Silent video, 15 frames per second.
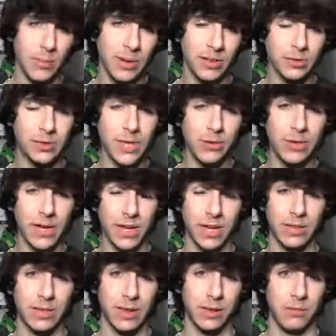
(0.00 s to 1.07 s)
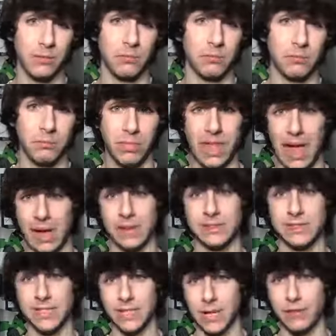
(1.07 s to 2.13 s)
I mean, there's not really anything
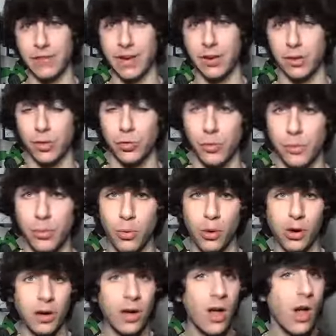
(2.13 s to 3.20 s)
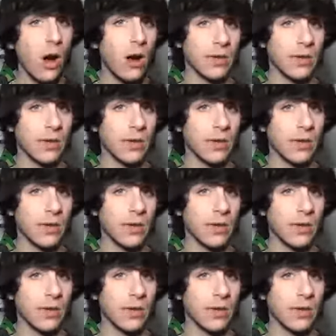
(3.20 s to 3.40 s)
that significant to report.